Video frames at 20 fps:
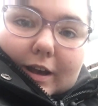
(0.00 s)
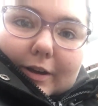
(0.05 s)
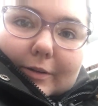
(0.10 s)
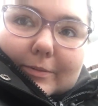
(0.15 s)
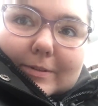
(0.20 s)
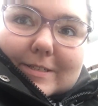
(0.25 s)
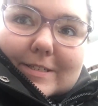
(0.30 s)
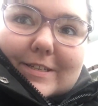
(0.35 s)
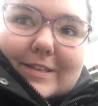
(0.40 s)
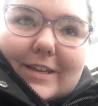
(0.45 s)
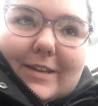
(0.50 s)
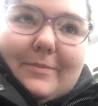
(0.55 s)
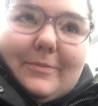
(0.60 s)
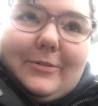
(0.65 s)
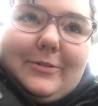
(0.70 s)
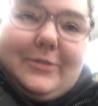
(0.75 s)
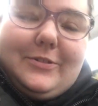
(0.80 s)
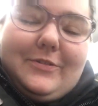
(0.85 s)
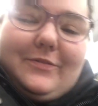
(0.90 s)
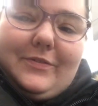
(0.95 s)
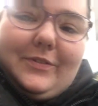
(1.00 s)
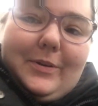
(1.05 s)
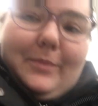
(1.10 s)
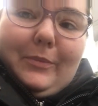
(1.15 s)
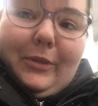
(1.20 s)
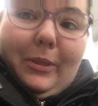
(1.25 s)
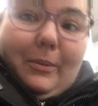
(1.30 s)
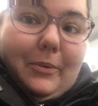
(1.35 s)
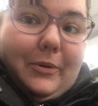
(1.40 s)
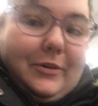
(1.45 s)
I wasn't able to
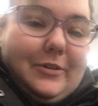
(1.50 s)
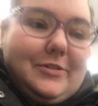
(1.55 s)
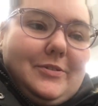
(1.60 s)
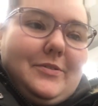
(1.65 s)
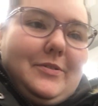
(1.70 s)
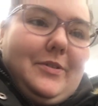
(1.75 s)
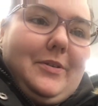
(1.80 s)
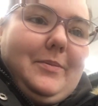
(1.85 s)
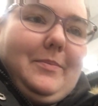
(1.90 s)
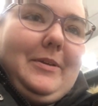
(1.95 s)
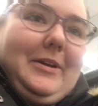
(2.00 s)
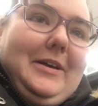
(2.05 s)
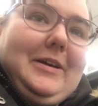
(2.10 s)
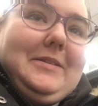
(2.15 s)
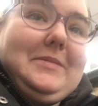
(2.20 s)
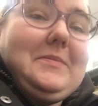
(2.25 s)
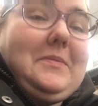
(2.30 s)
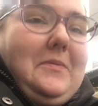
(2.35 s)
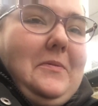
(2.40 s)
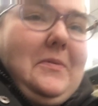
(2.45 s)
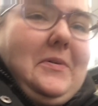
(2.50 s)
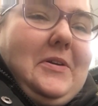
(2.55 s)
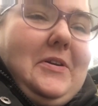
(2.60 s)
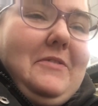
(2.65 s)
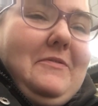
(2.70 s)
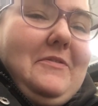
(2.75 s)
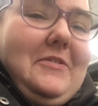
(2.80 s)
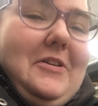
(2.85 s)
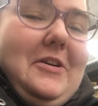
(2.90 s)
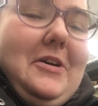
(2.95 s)
film in the bookstore because 1,
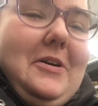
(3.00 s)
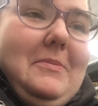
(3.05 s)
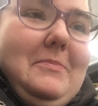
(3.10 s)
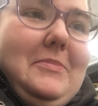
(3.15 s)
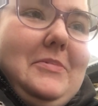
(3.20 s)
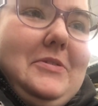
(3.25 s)
I forgot,